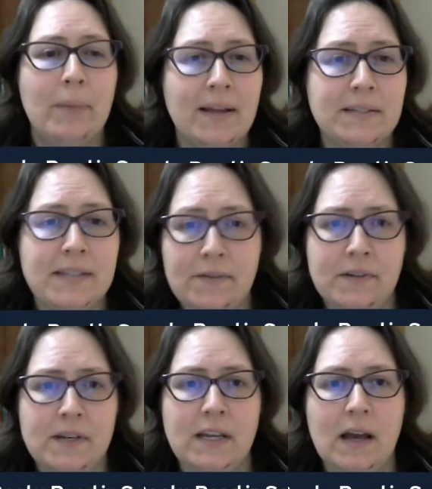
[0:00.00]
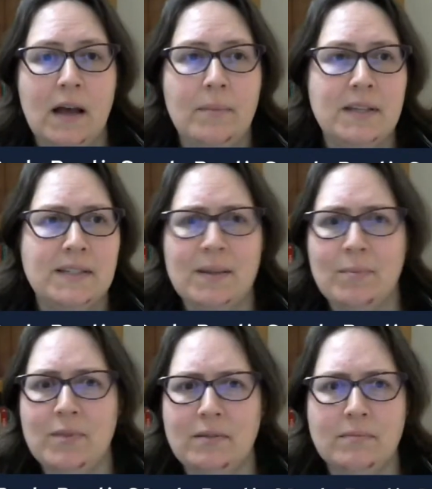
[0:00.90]
But definitely, as
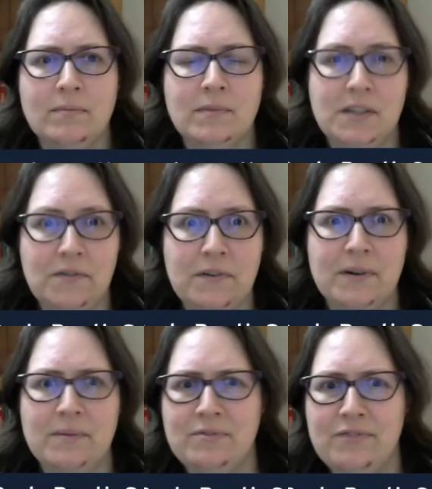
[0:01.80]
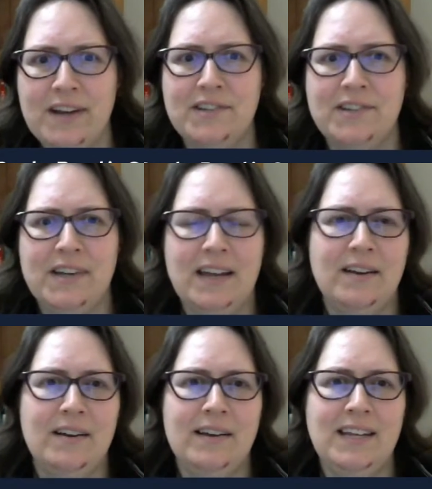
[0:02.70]
something different and fresh
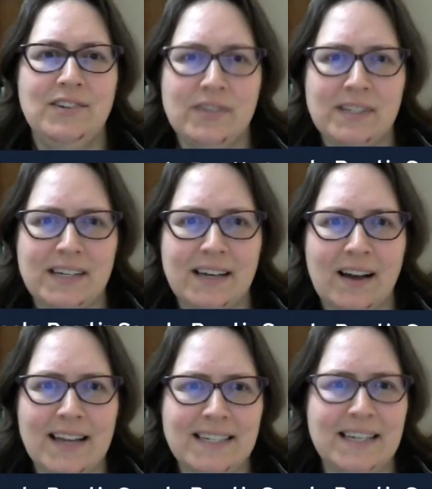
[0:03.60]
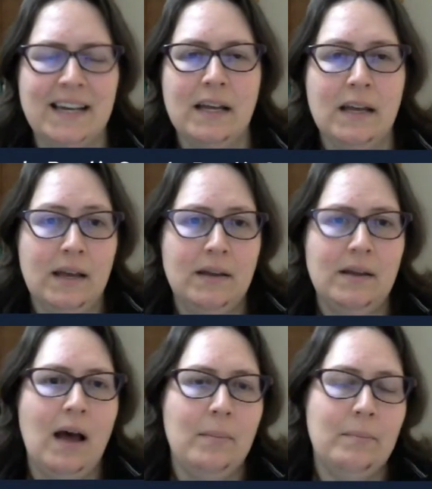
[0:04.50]
and an interesting idea,
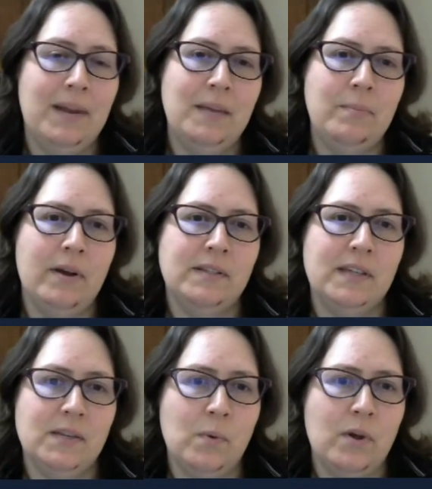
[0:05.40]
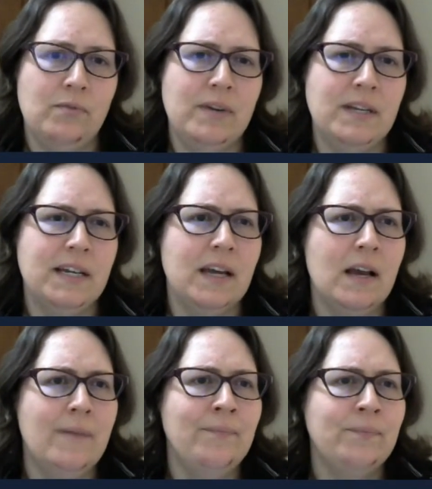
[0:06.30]
Plaguebugs is worth reading.
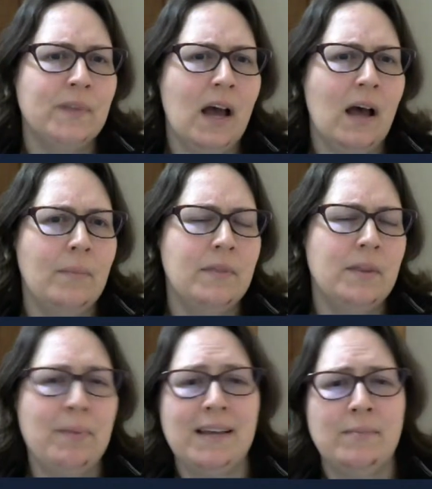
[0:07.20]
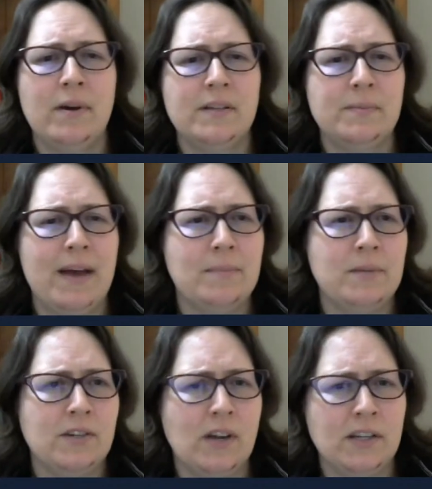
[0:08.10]
The Plaguebugs,
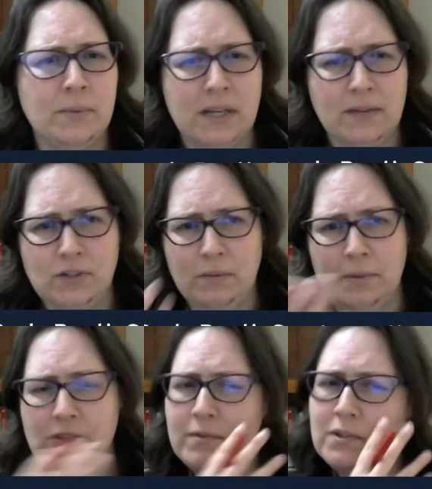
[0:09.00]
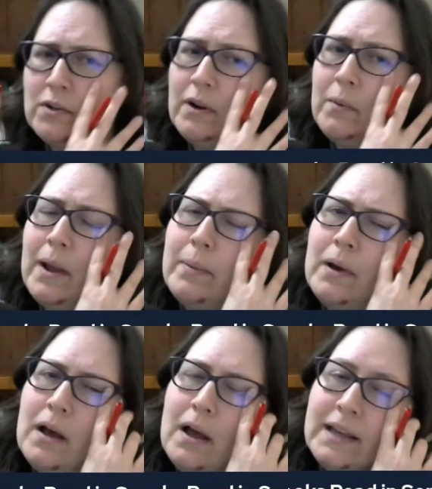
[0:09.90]
perhaps, I don't want to give too much of the story away,
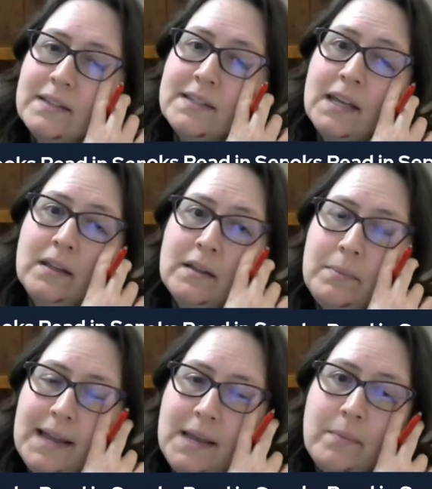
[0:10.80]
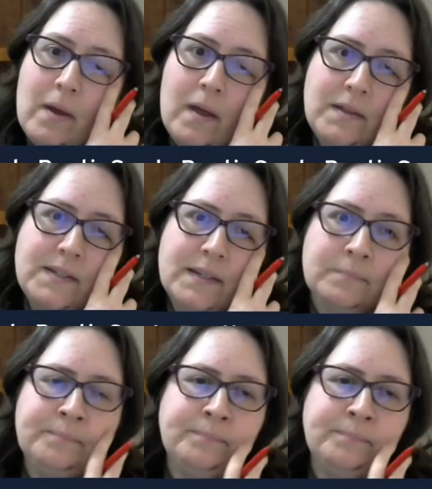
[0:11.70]
but I can say that the Plaguebirds